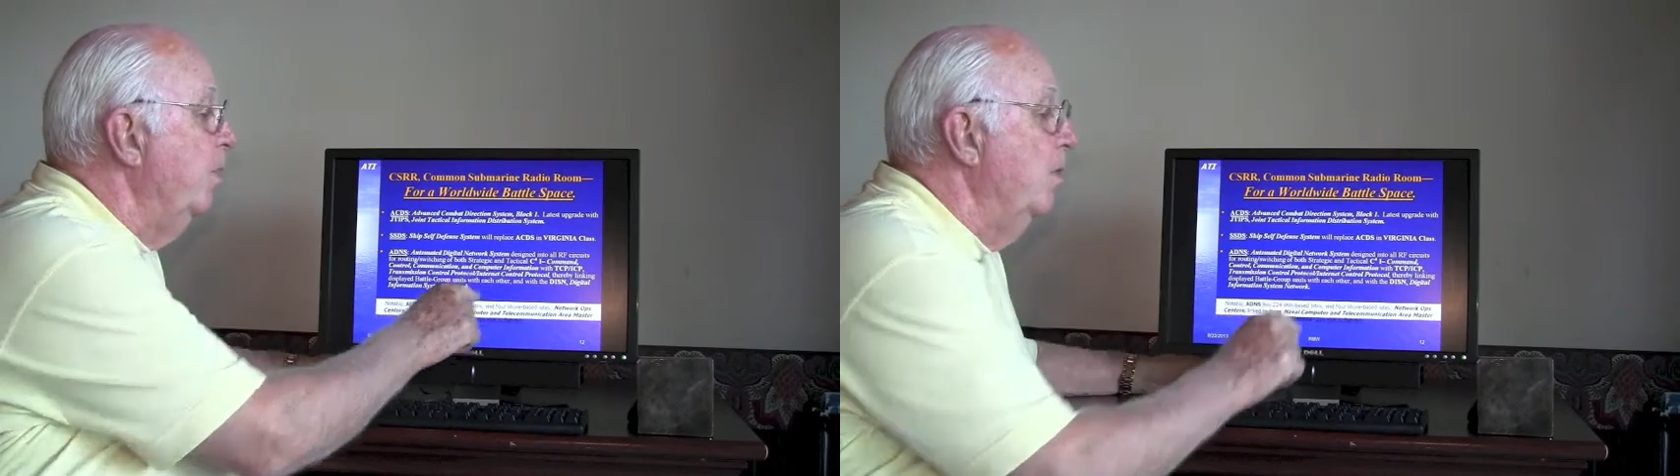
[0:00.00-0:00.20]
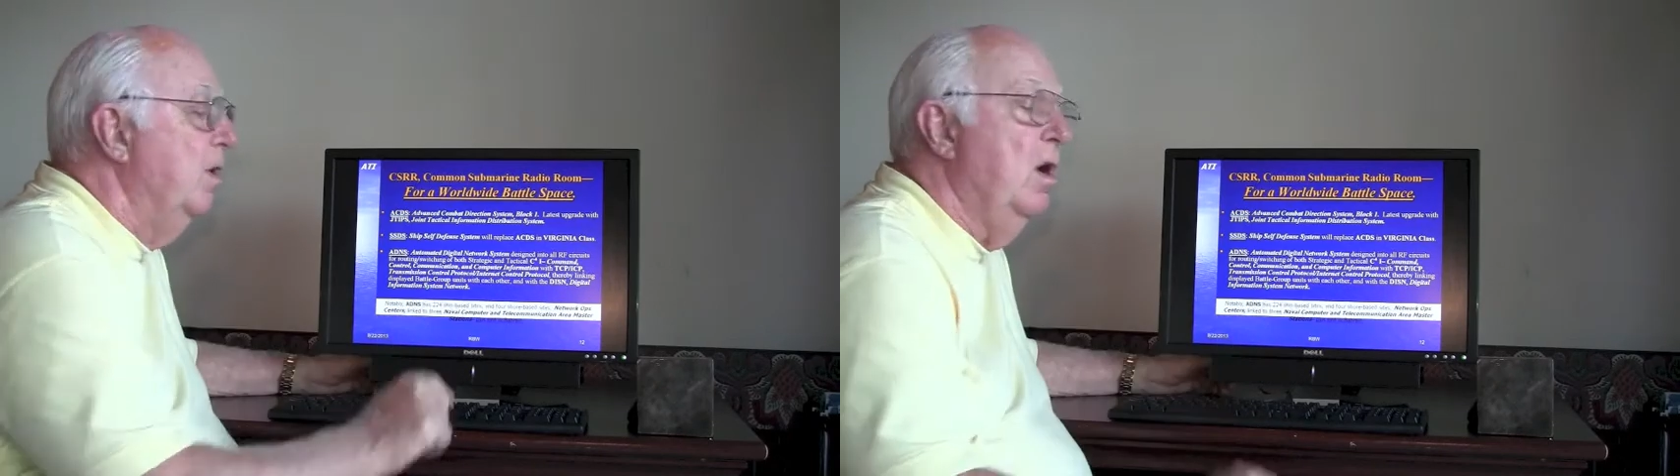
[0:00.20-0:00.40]

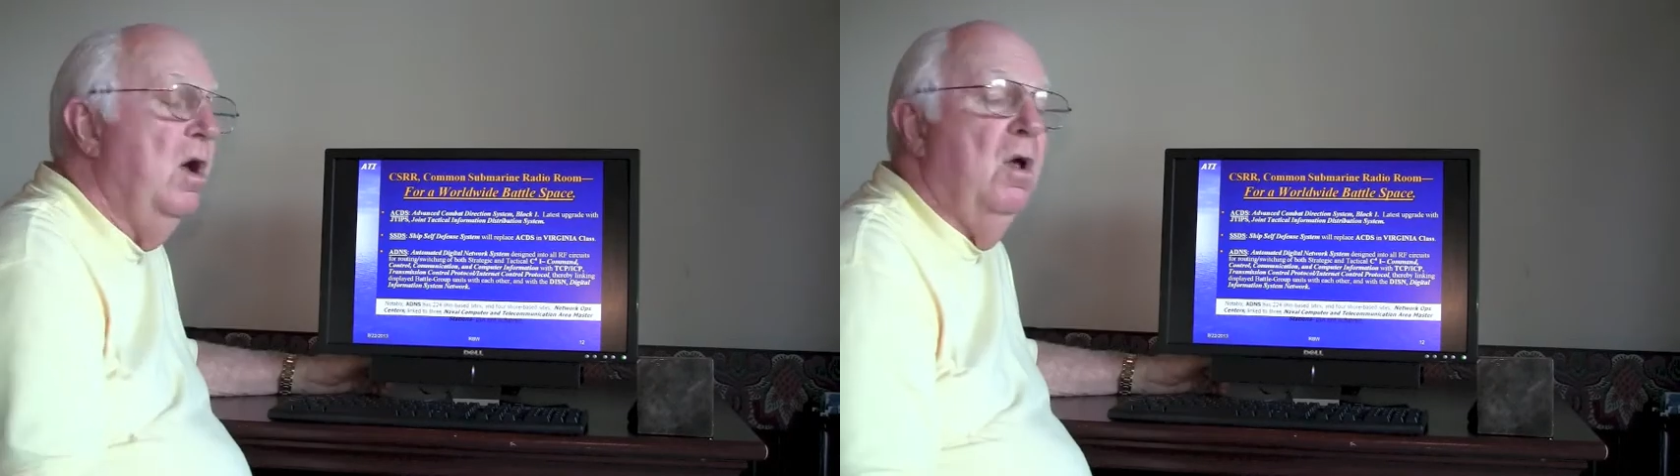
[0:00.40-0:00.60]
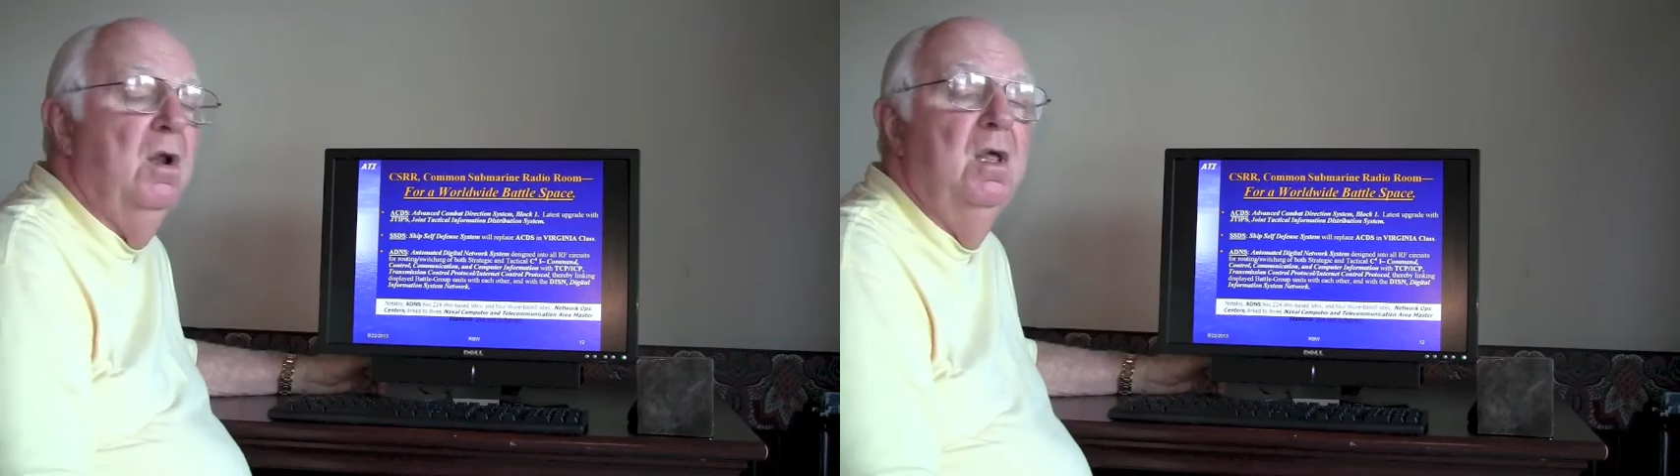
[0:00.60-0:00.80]

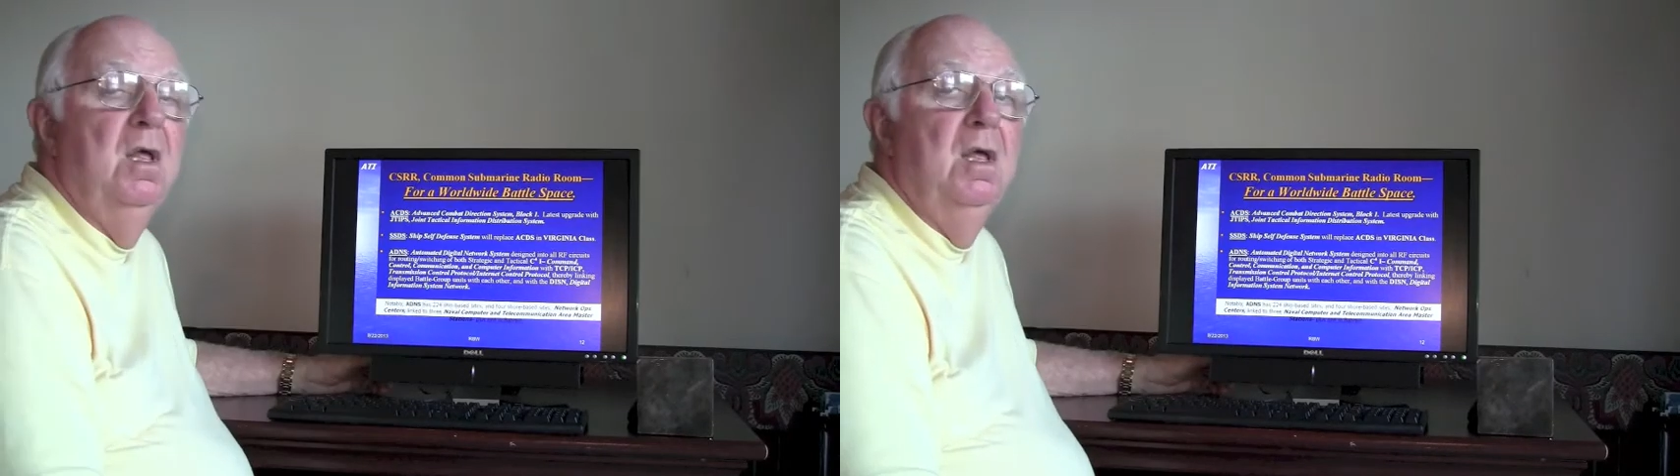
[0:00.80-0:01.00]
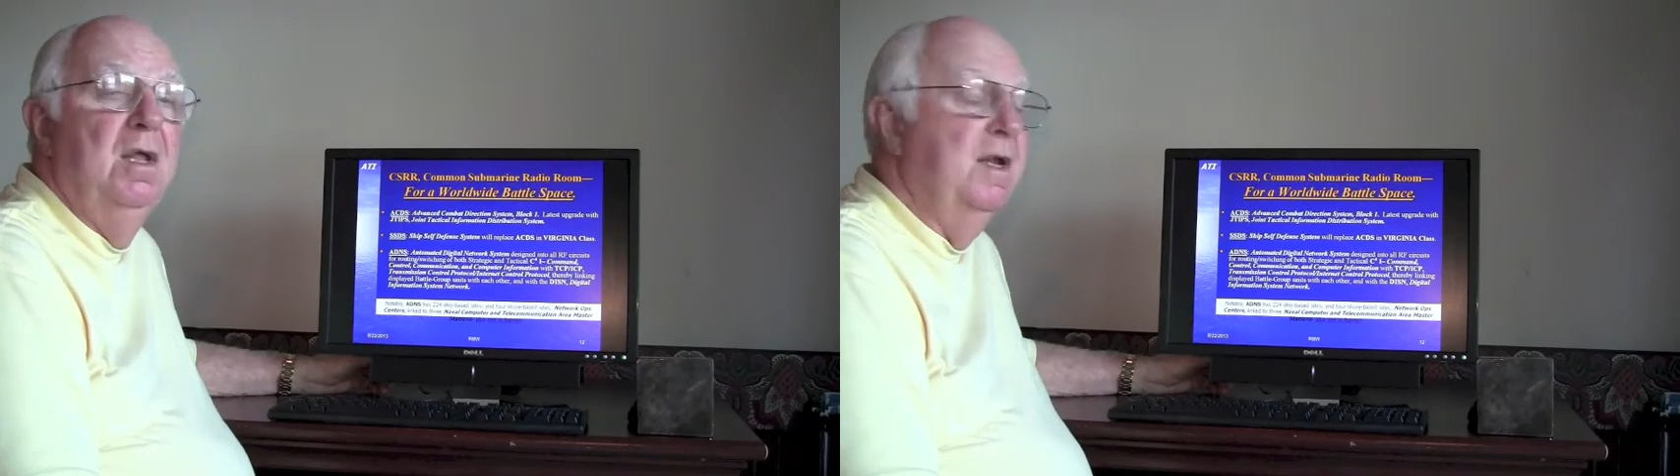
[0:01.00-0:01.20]
protocol
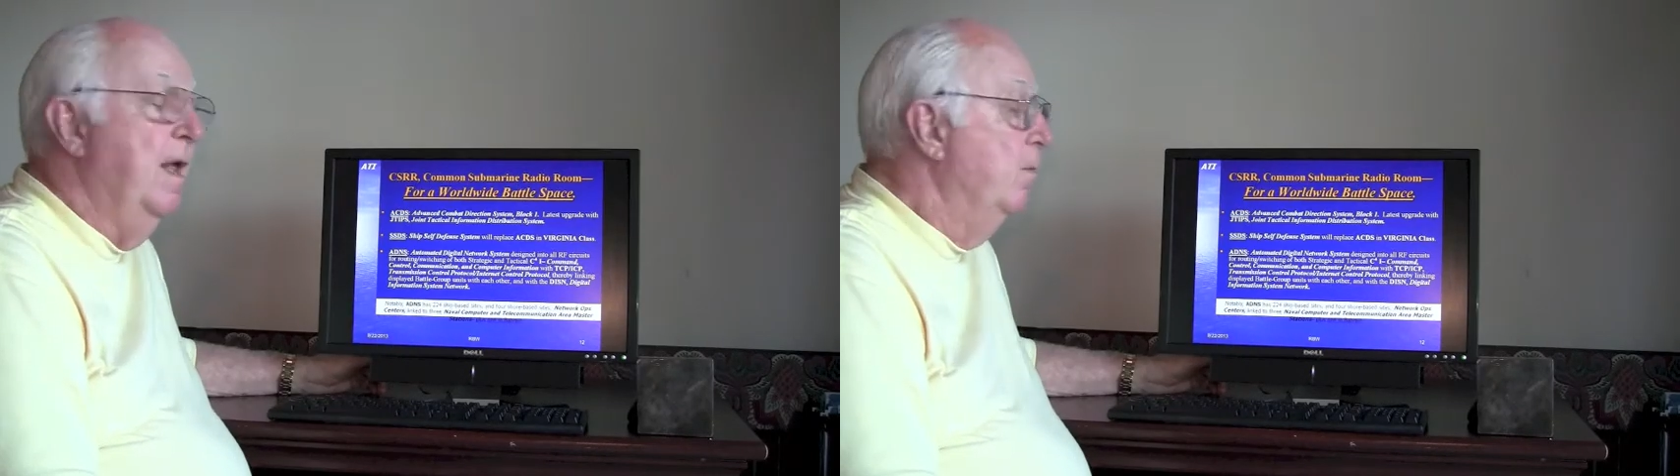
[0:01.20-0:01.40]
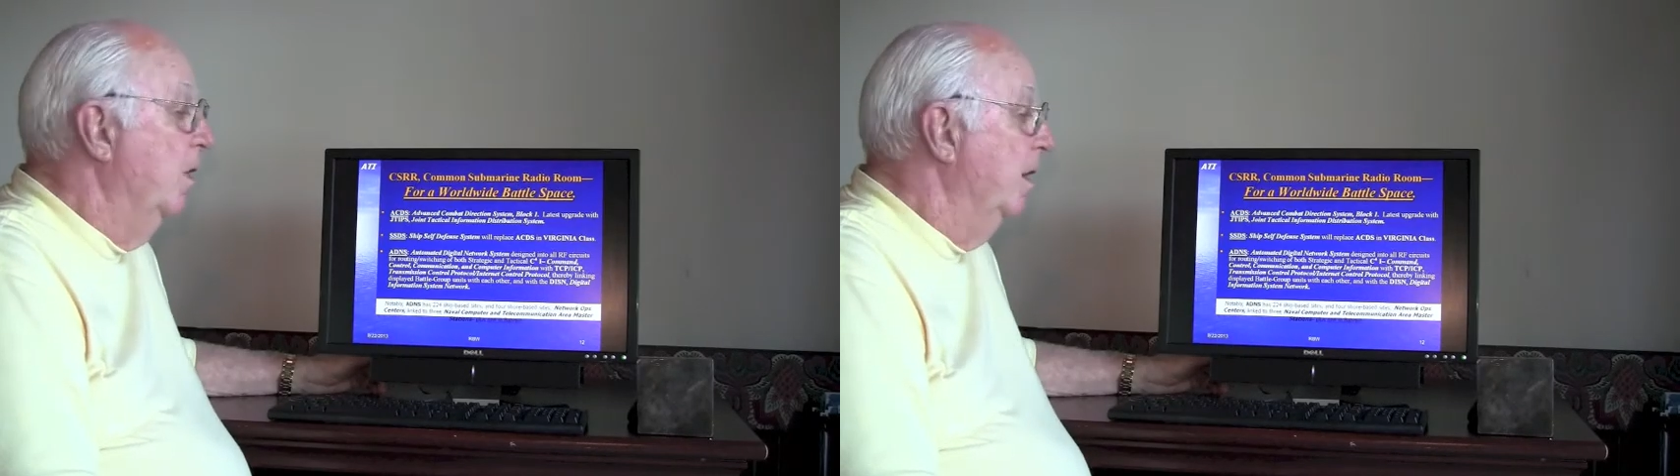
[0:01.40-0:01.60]

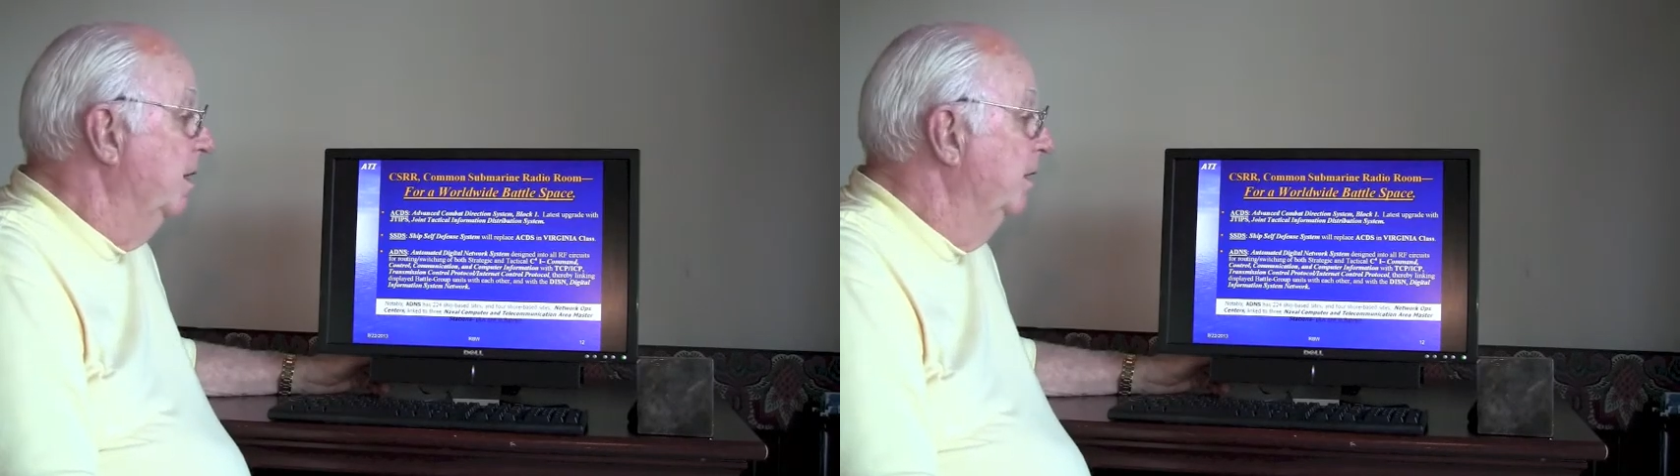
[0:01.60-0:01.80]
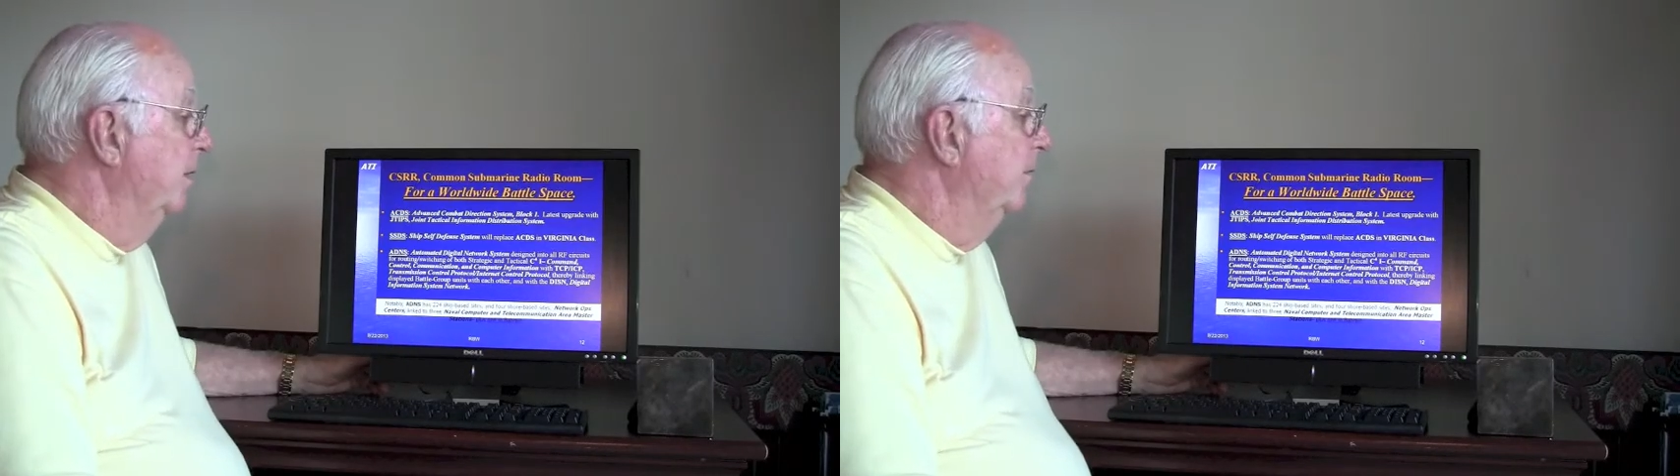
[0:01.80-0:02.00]
network,